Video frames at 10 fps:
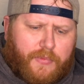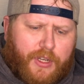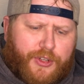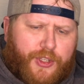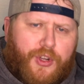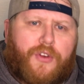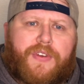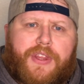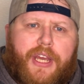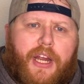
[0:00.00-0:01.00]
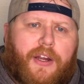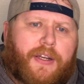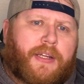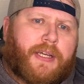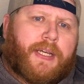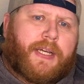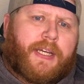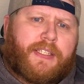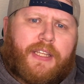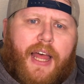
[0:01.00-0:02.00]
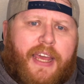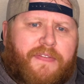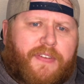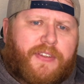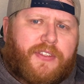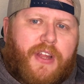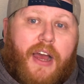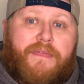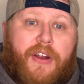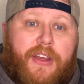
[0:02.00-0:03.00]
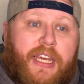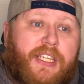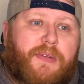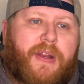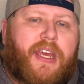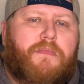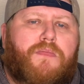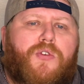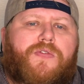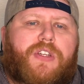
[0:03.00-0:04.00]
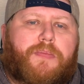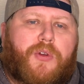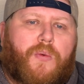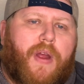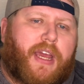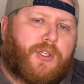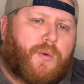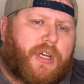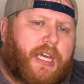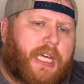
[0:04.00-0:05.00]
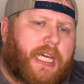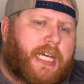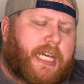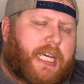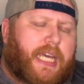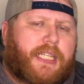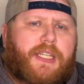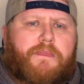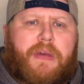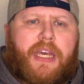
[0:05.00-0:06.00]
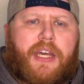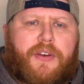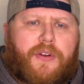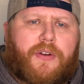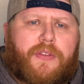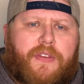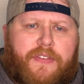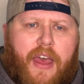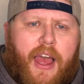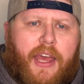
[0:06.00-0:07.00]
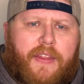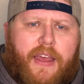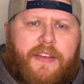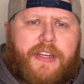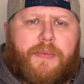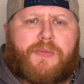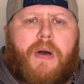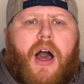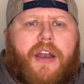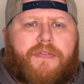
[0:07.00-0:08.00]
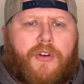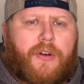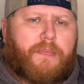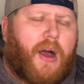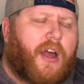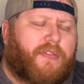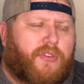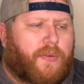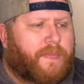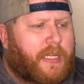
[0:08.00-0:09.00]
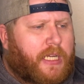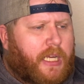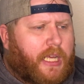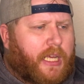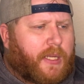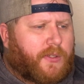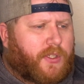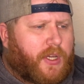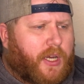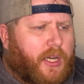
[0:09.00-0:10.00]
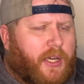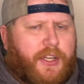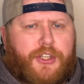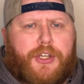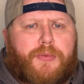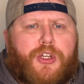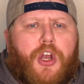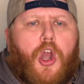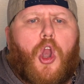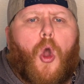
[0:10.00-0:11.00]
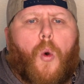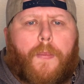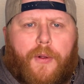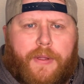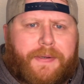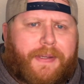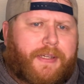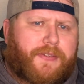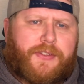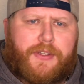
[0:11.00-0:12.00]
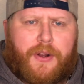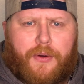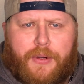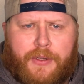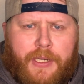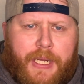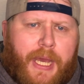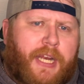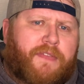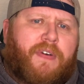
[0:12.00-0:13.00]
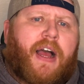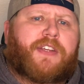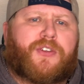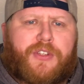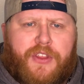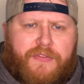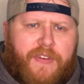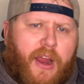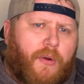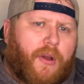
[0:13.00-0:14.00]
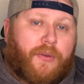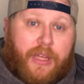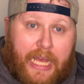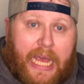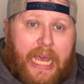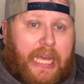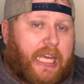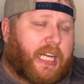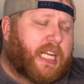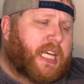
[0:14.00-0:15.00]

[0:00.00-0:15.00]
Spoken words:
a servant there, and his life is not very easy, but he moves up the ranks. Well, he ends up being under this guy. The guy's name is Potiphar, and Potiphar is an Egyptian noble, and he's, you know, an advisor to the Pharaoh, the king. And